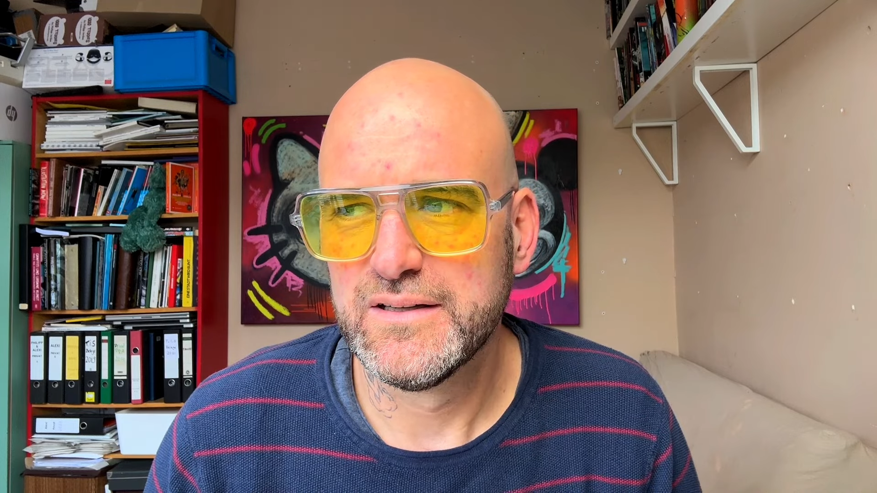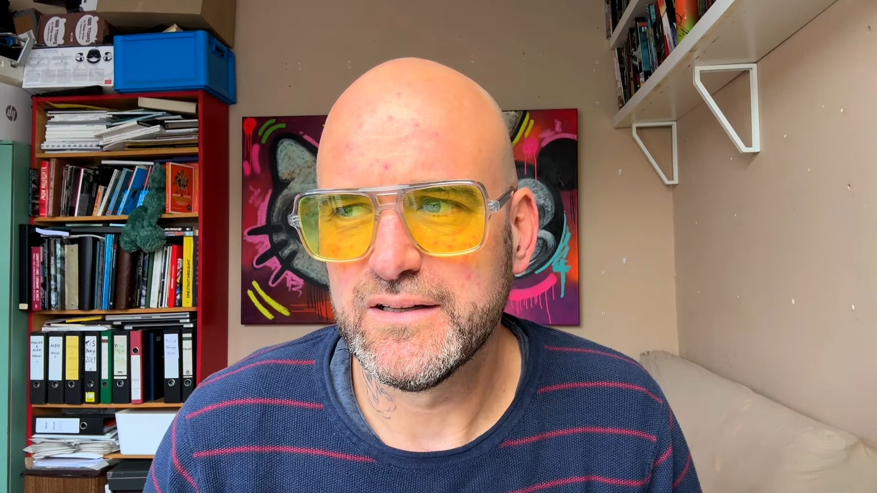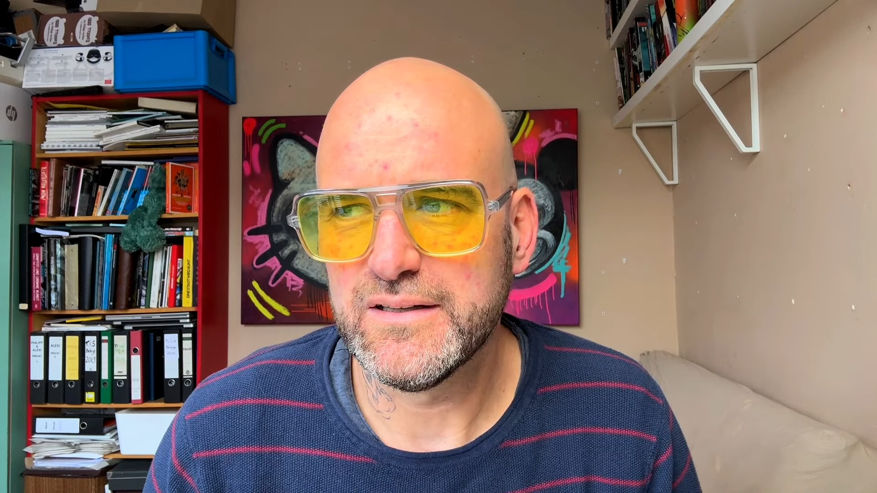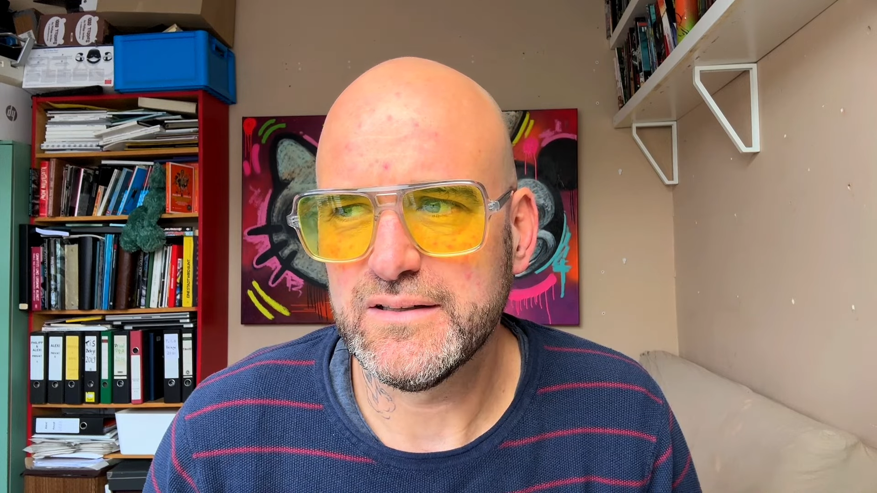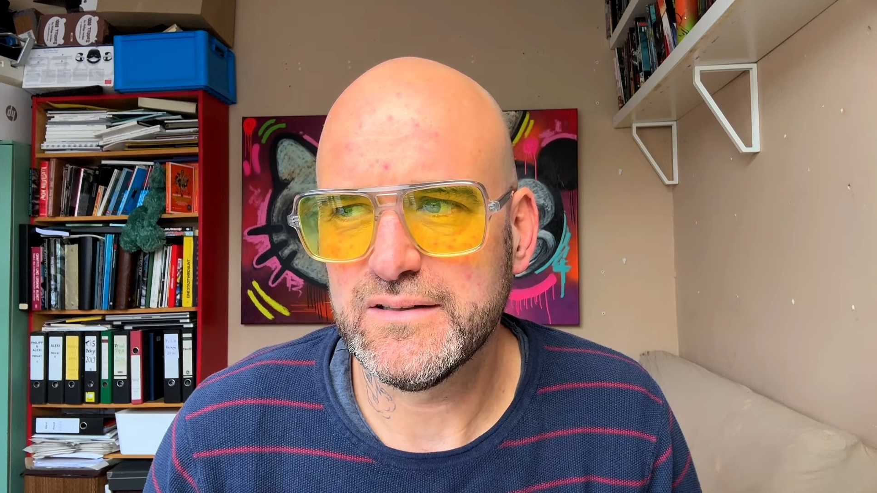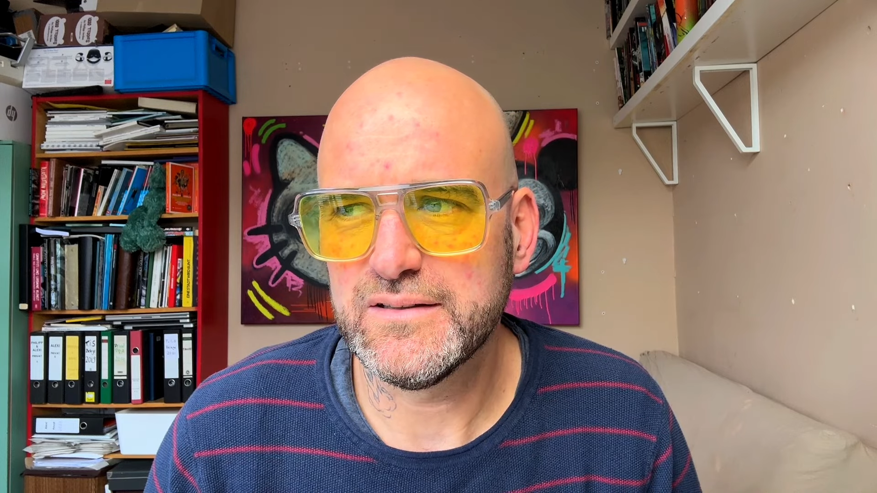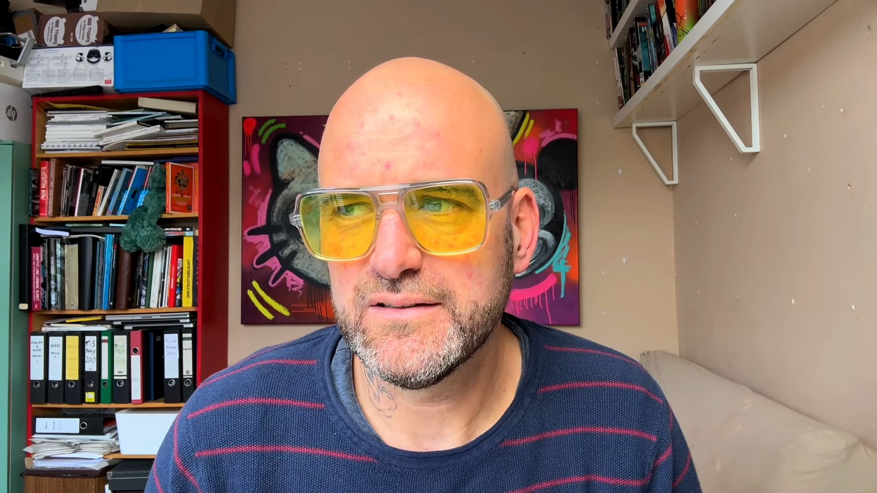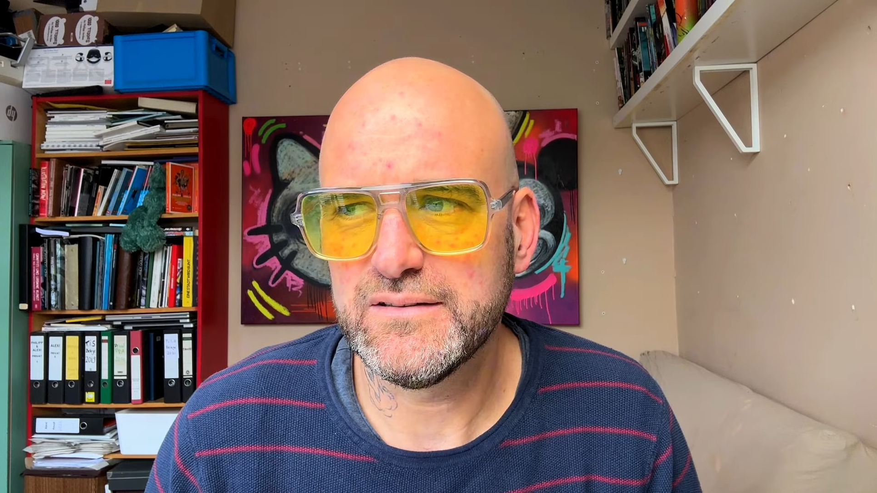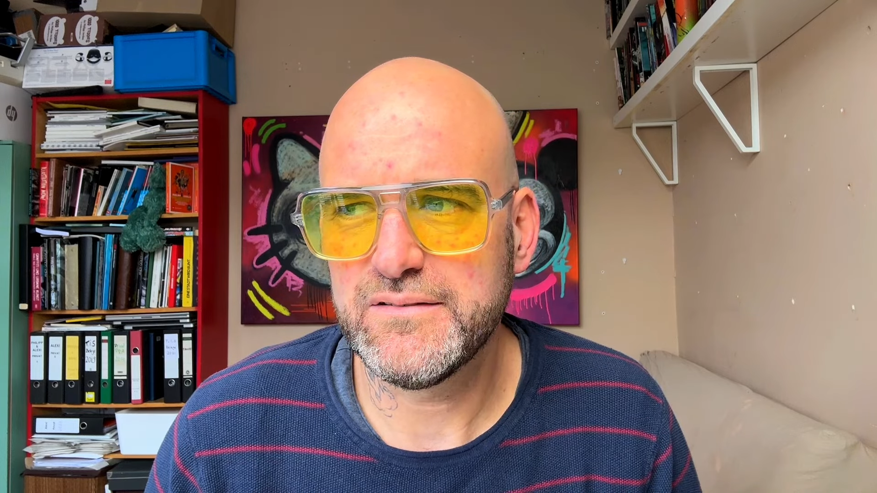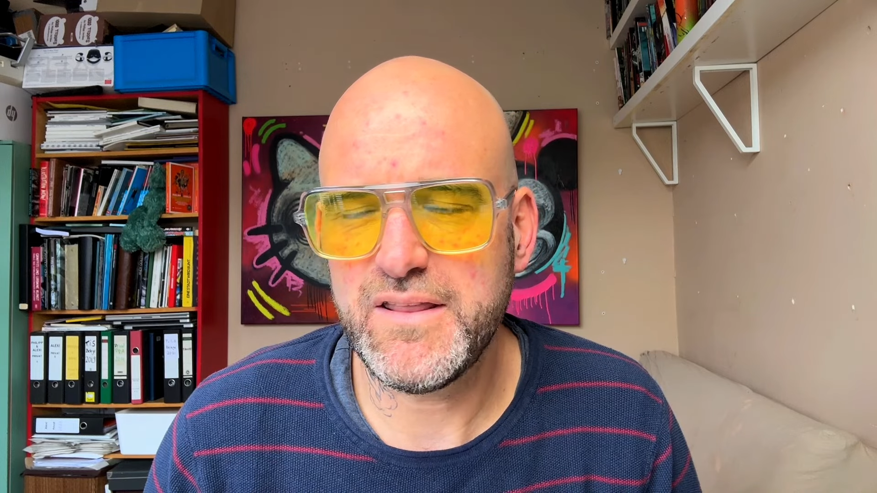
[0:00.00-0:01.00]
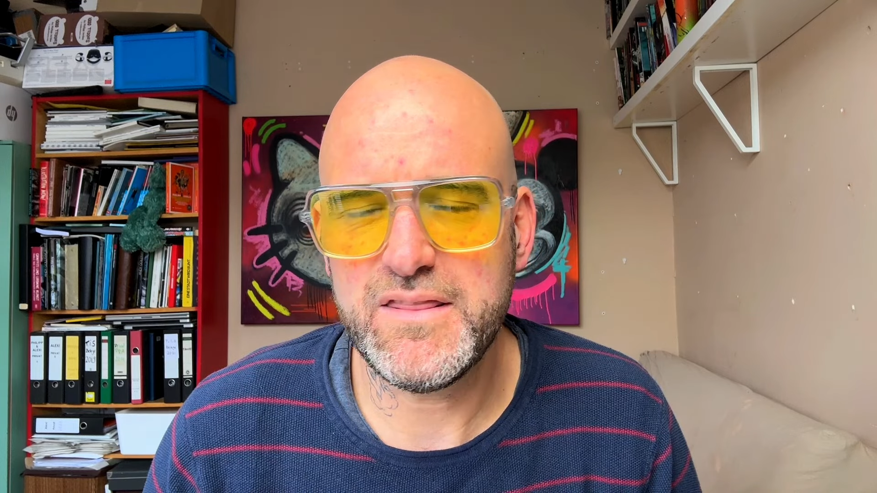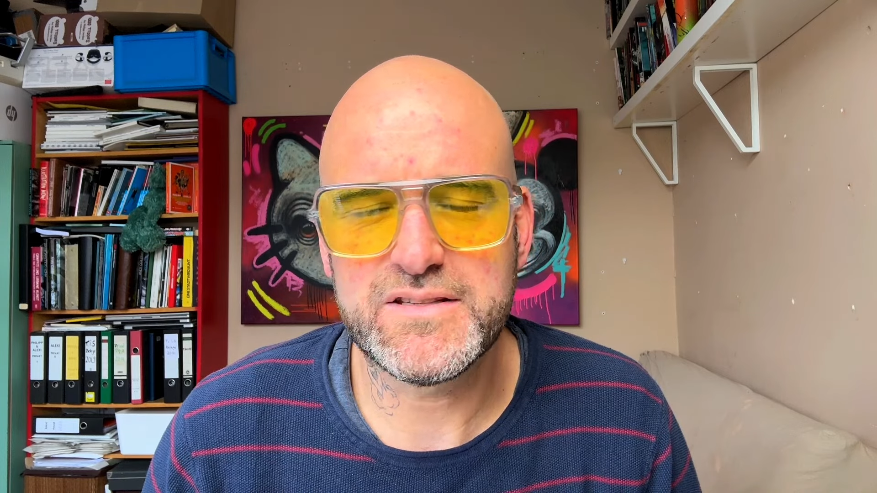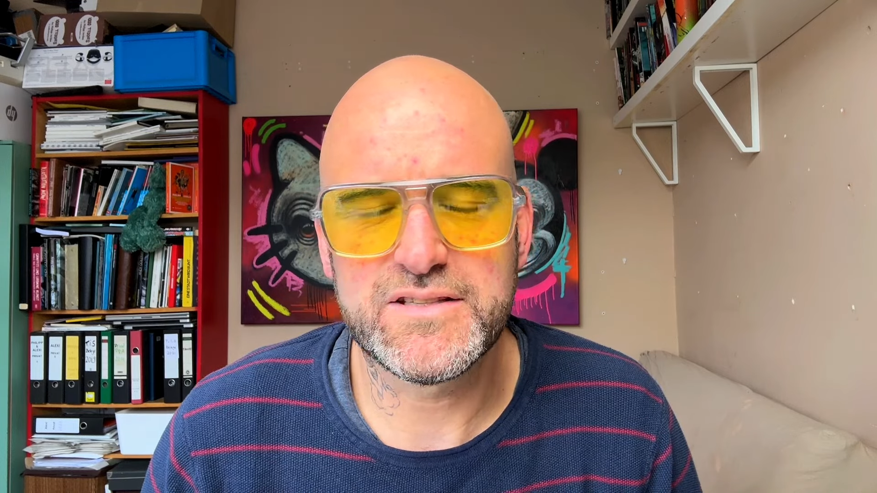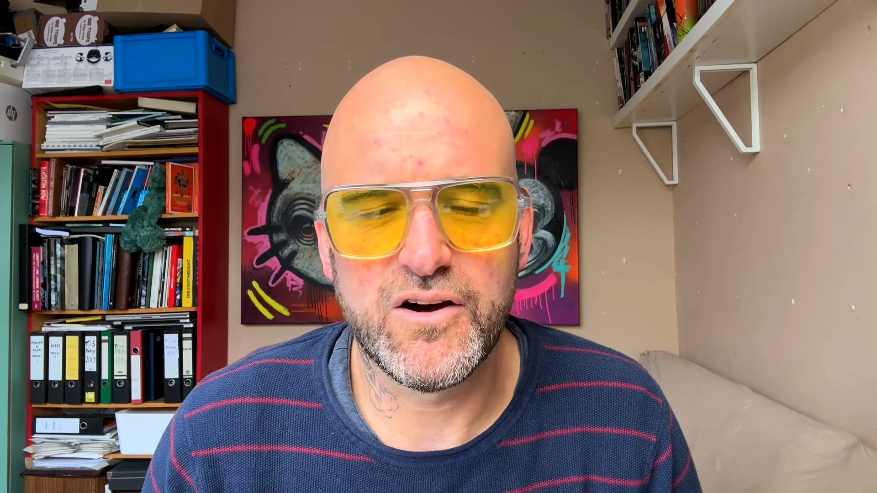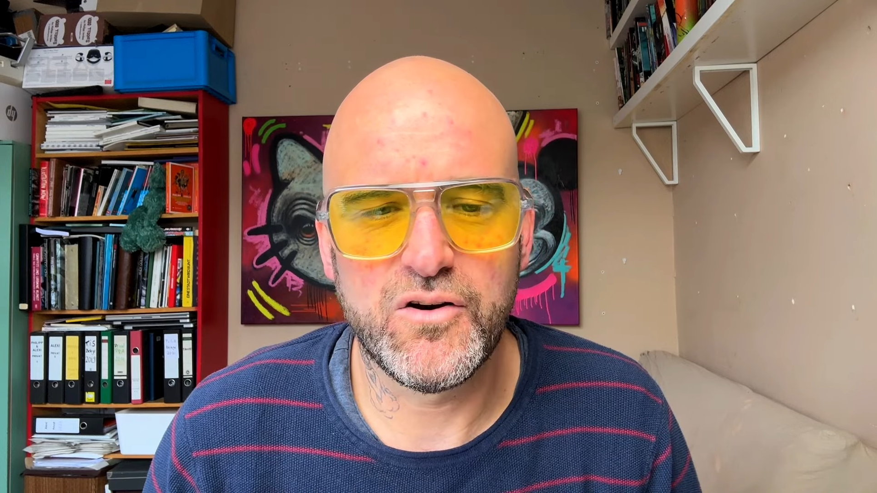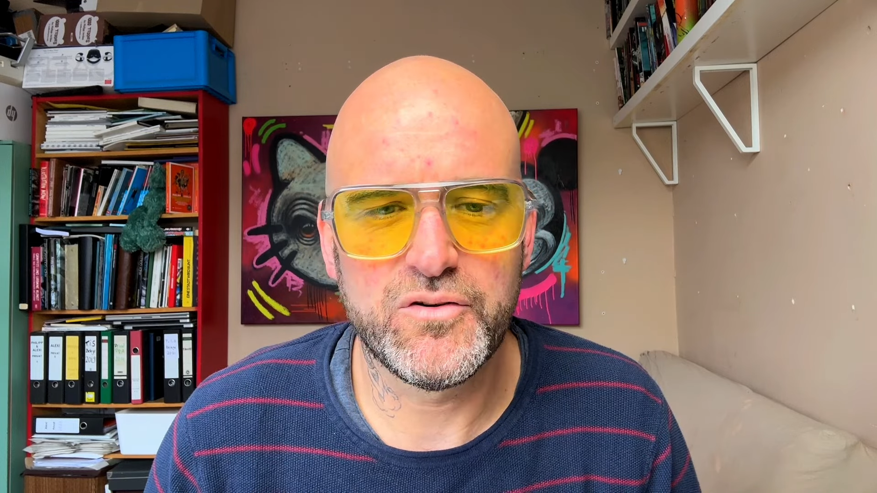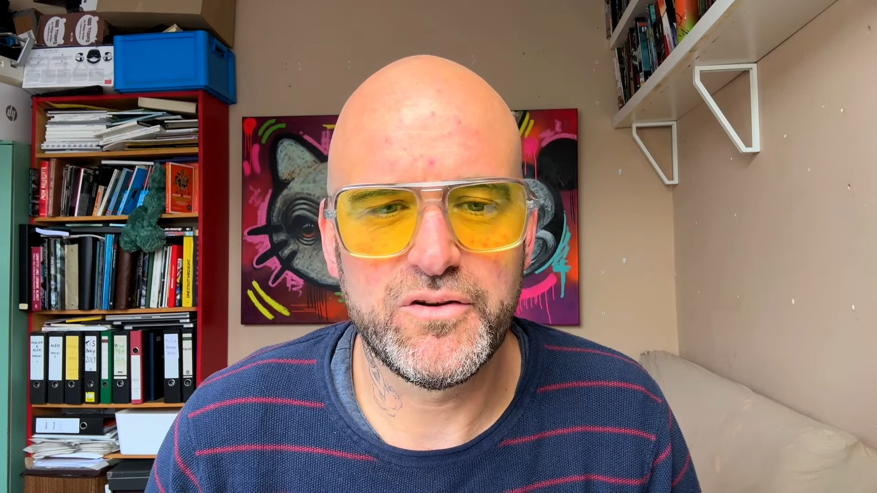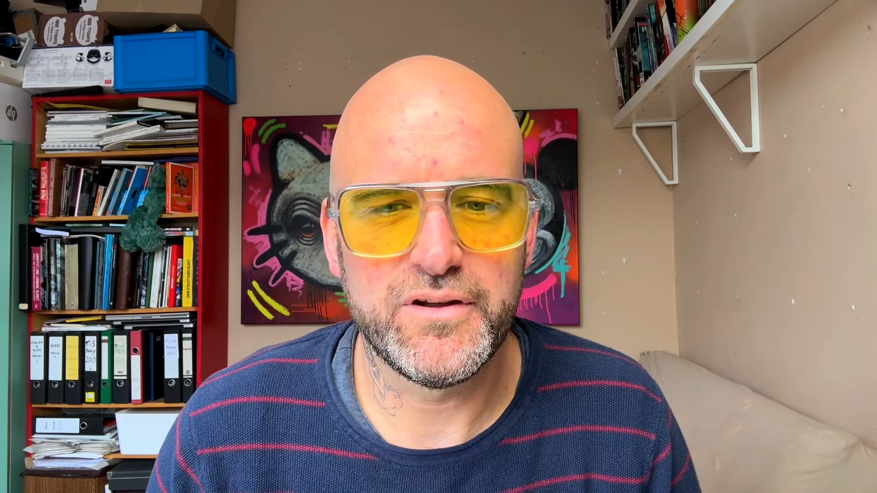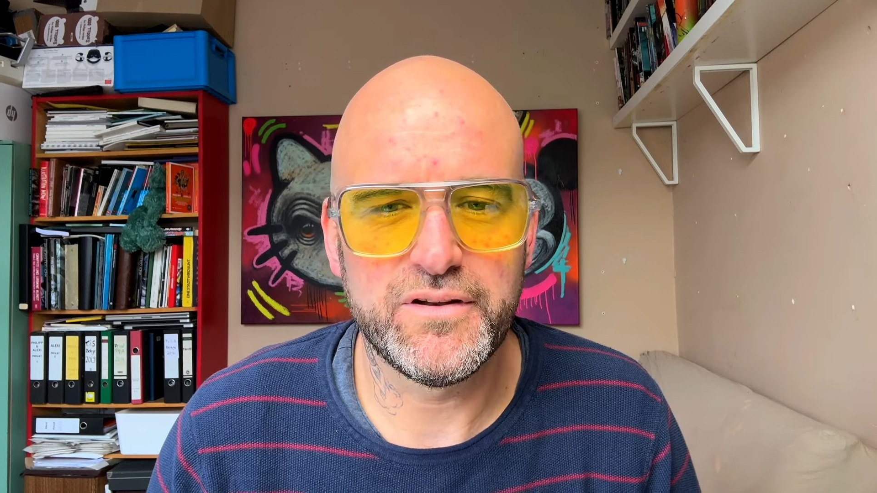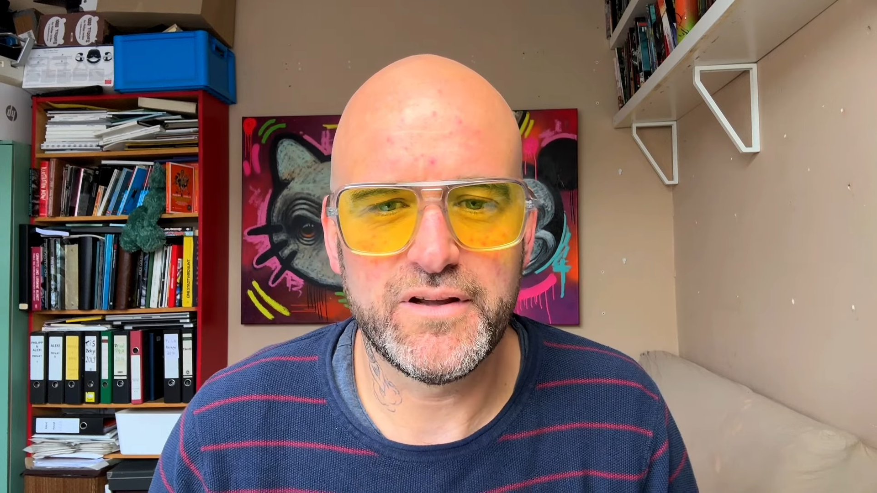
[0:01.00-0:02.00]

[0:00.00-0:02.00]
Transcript: uh, in the zone and,